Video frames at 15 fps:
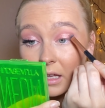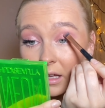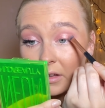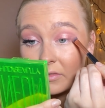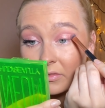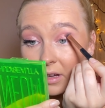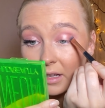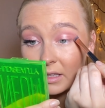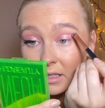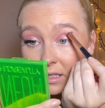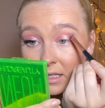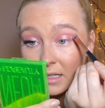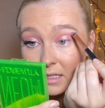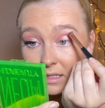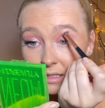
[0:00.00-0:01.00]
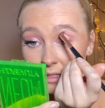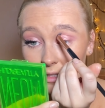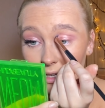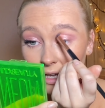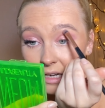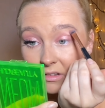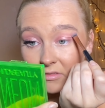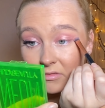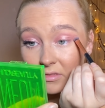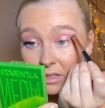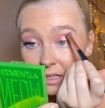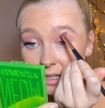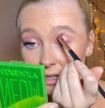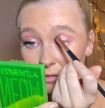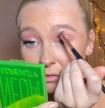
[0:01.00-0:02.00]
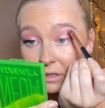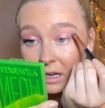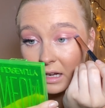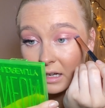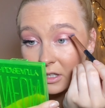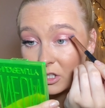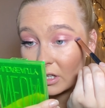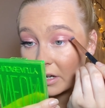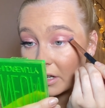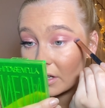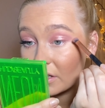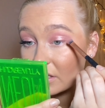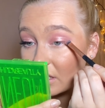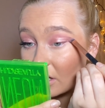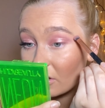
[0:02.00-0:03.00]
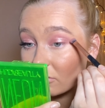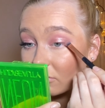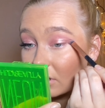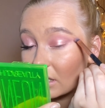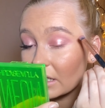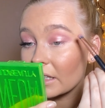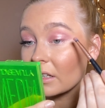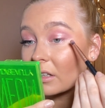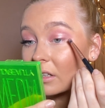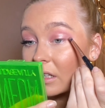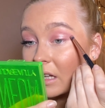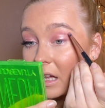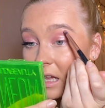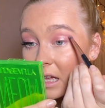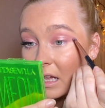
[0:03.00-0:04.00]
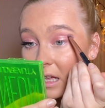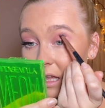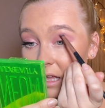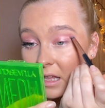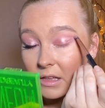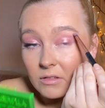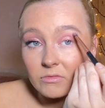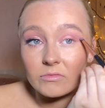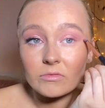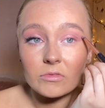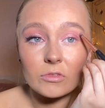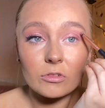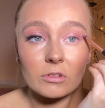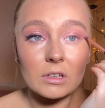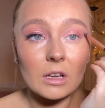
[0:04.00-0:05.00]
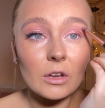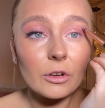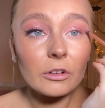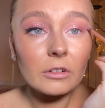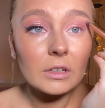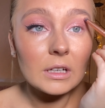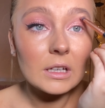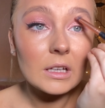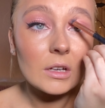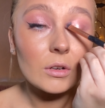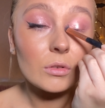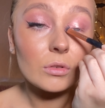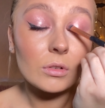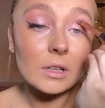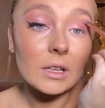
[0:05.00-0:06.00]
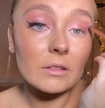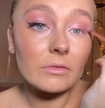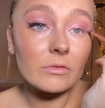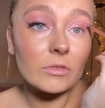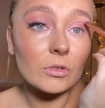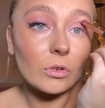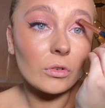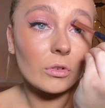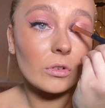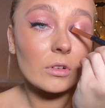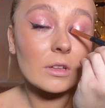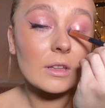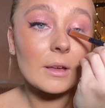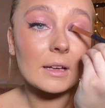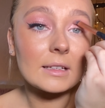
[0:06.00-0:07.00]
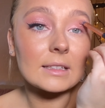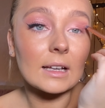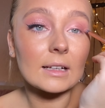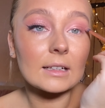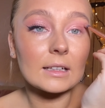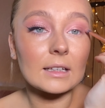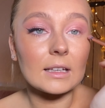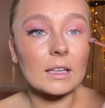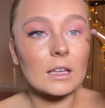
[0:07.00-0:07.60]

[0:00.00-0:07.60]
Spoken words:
Find that these kind of liquid eyeshadows are really good if you're in a hurry, or if you're not exactly